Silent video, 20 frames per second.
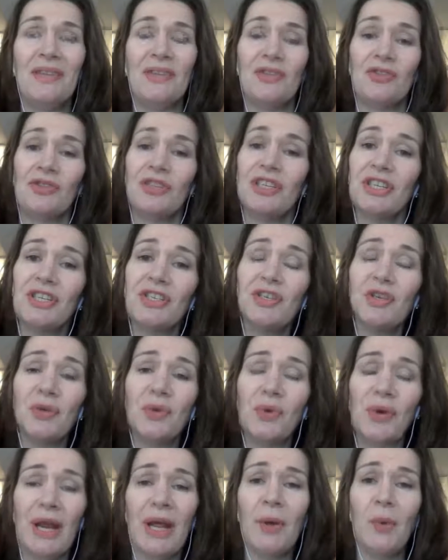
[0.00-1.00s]
traditional
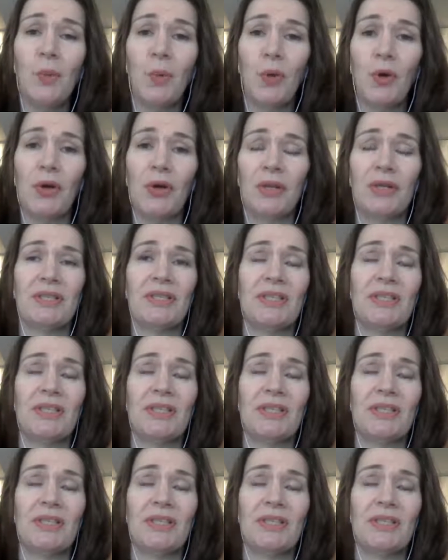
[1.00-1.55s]
networks,